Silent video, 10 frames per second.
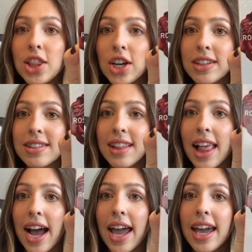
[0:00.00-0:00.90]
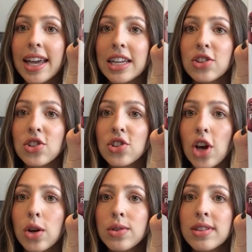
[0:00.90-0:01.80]
looks like. It's
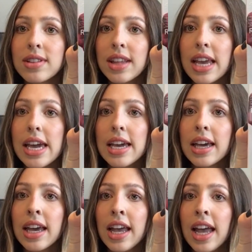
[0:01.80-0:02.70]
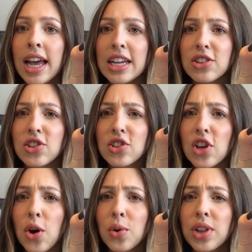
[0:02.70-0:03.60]
so sleek. It's
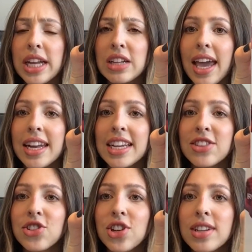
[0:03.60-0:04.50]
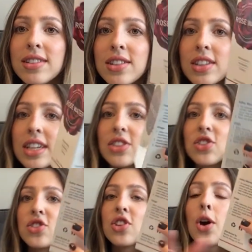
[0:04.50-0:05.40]
so clean, and it's
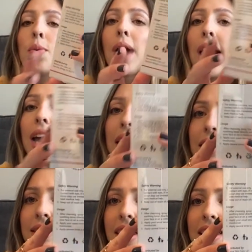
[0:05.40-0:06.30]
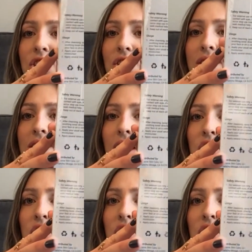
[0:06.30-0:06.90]
so nice. Like, it's just such